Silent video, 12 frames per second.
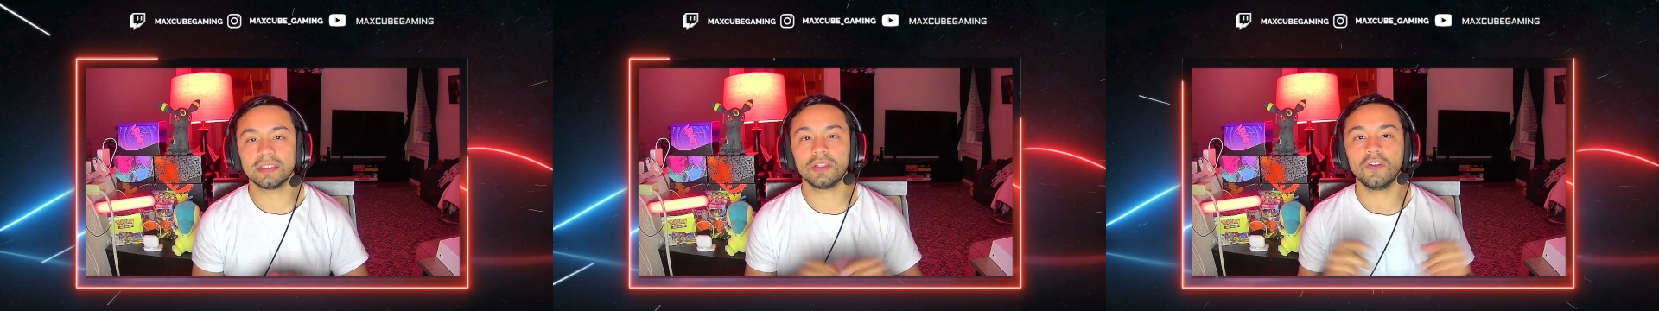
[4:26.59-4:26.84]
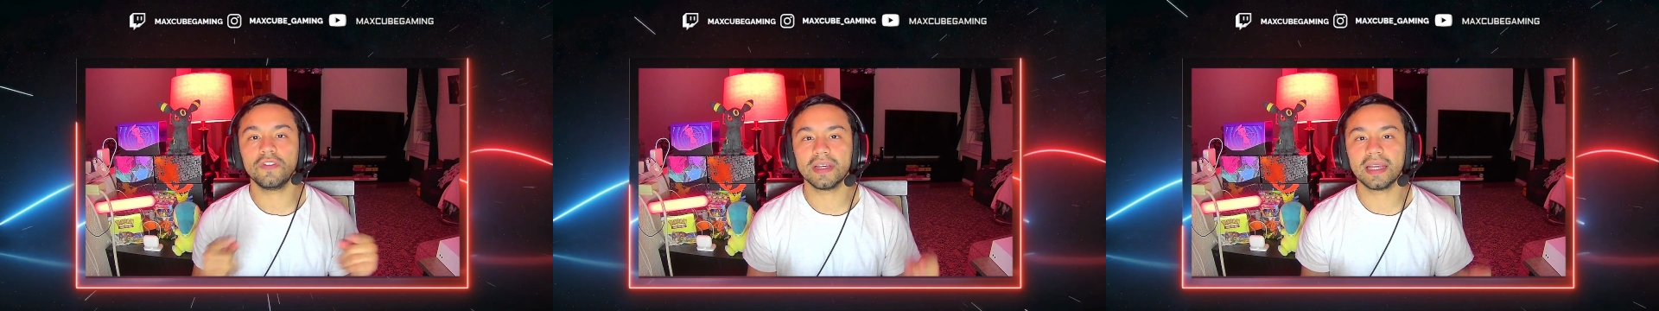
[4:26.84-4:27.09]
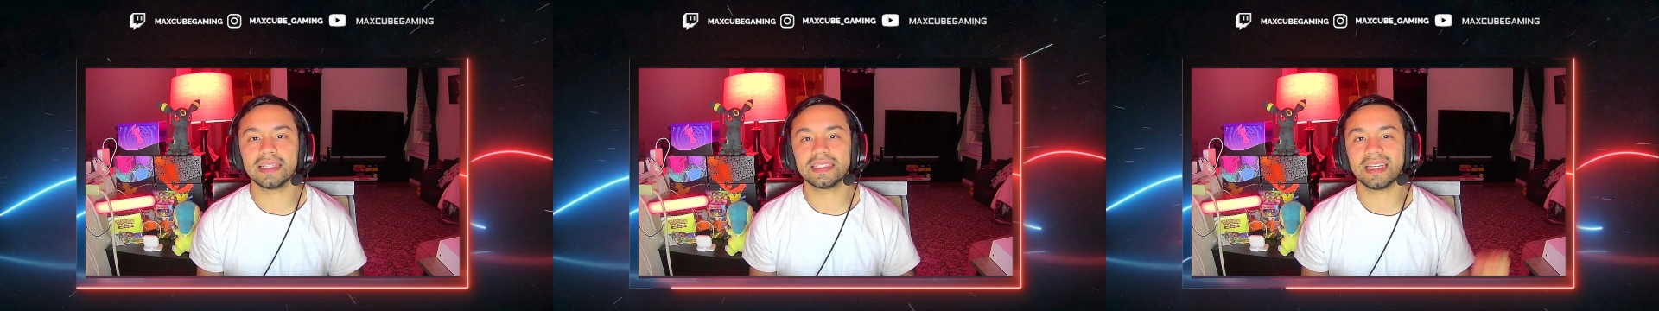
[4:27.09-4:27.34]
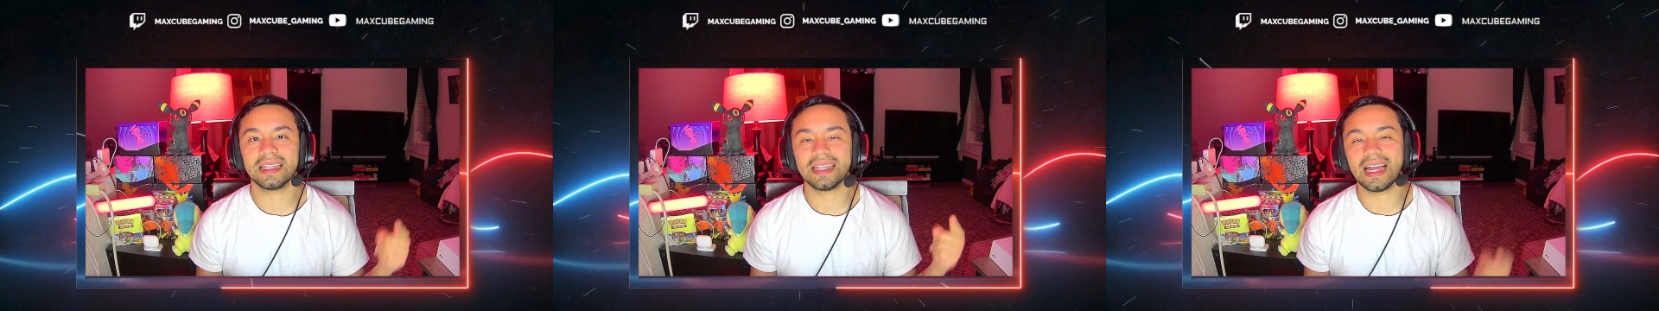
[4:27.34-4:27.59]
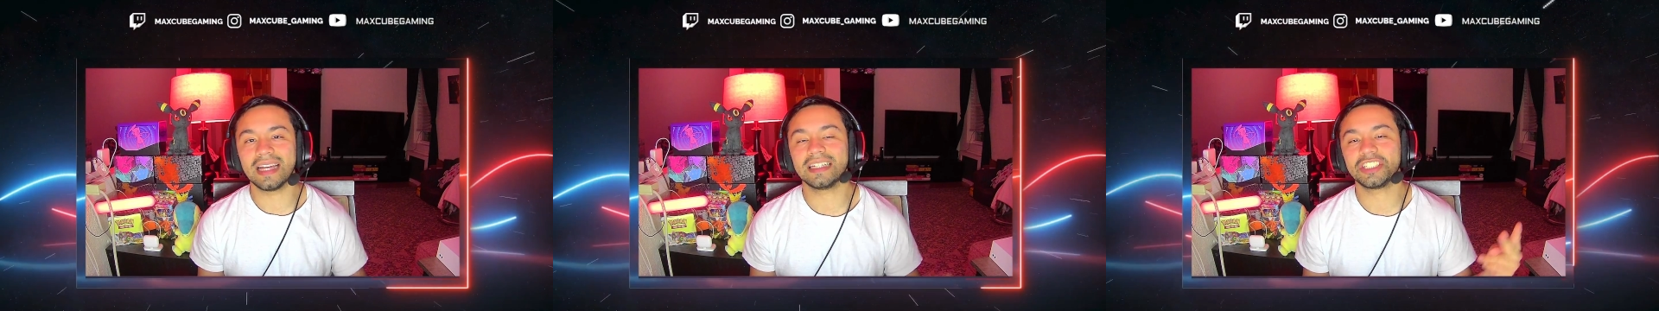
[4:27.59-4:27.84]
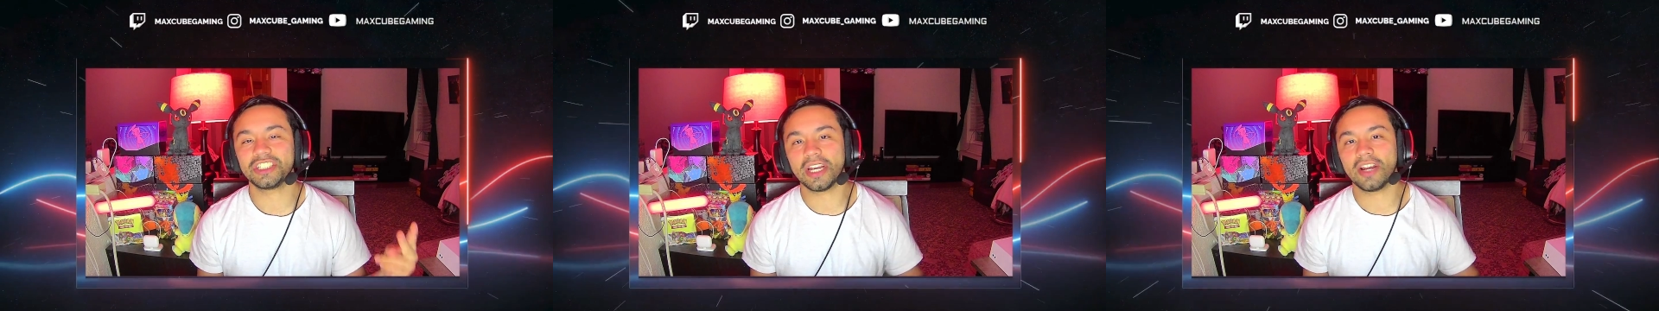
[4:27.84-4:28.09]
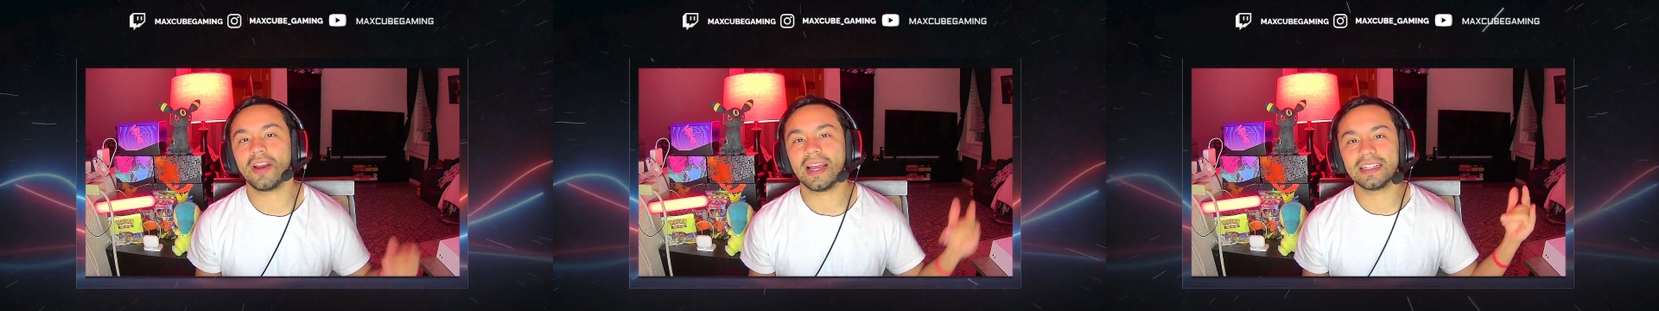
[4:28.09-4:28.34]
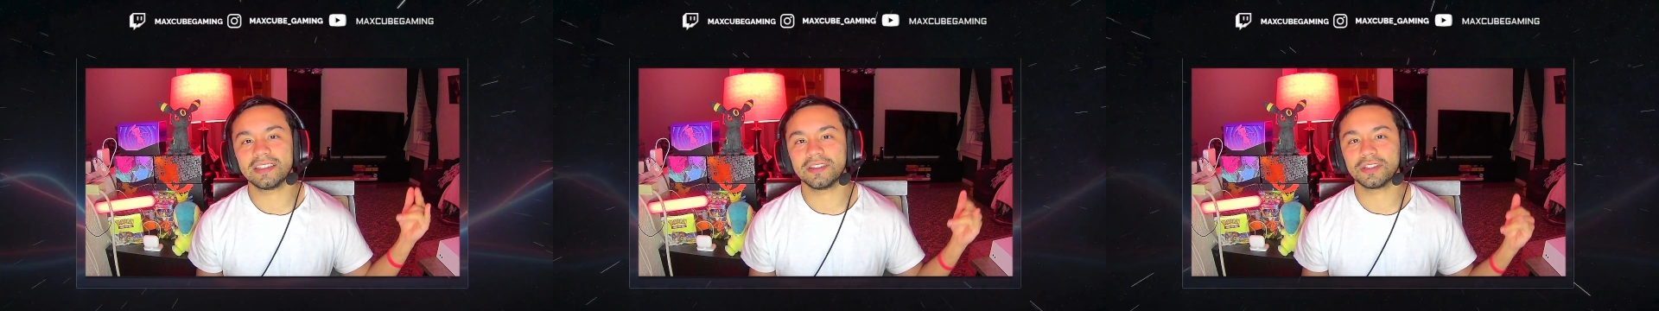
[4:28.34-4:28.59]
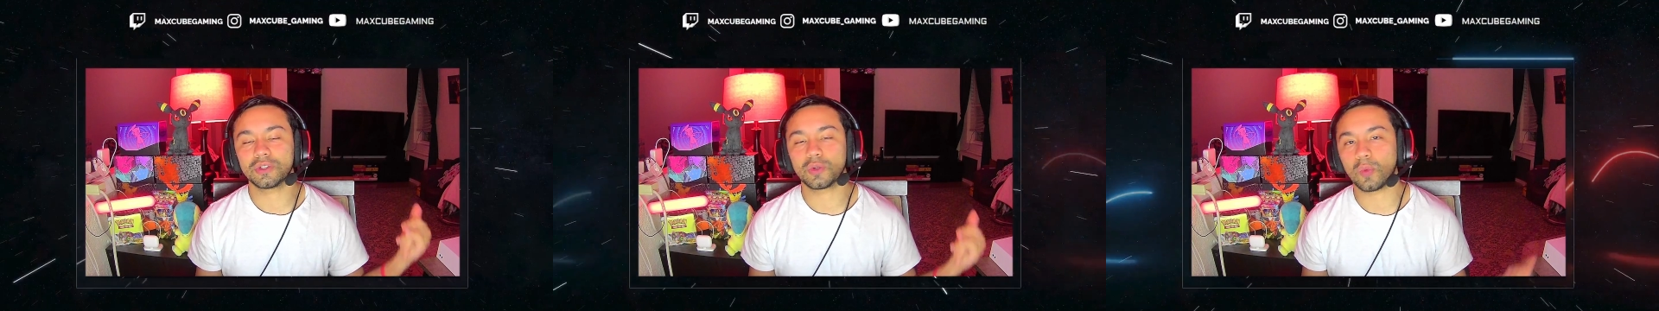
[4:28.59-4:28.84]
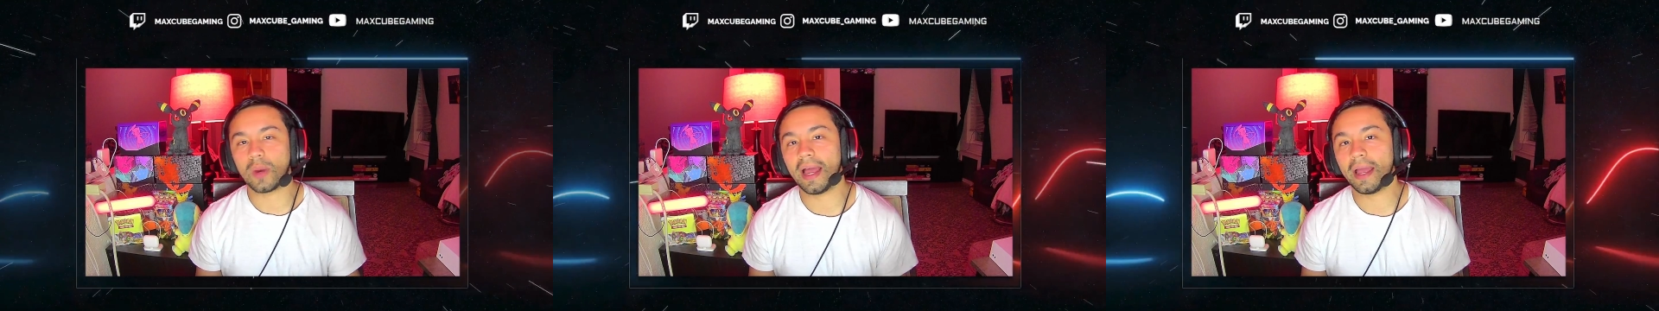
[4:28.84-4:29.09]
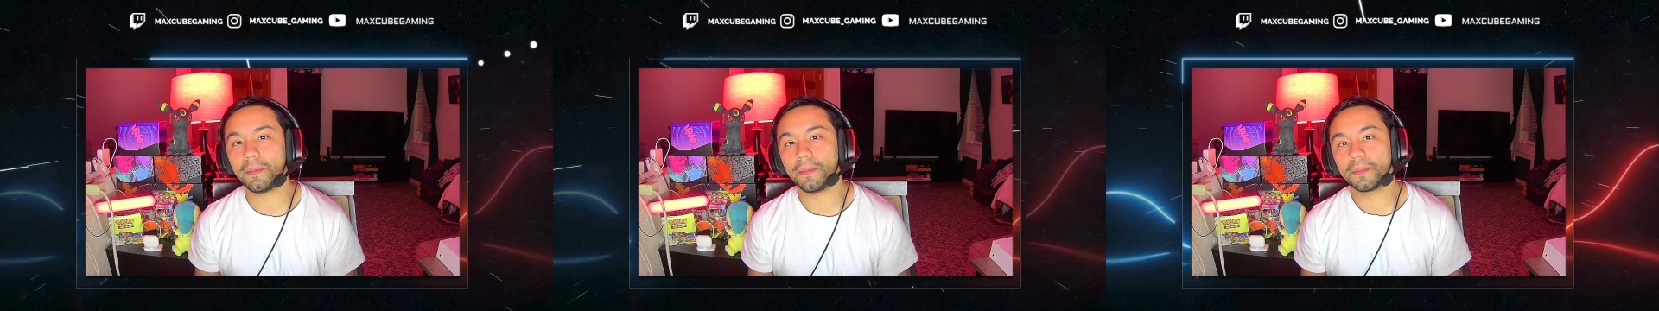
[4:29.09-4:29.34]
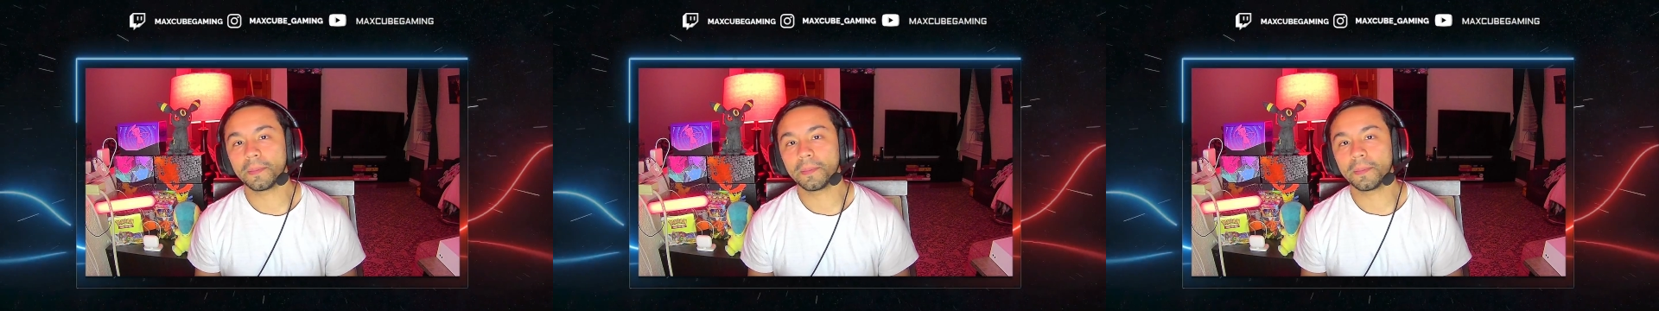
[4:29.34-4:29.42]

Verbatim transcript: Don't forget to like, share, and subscribe.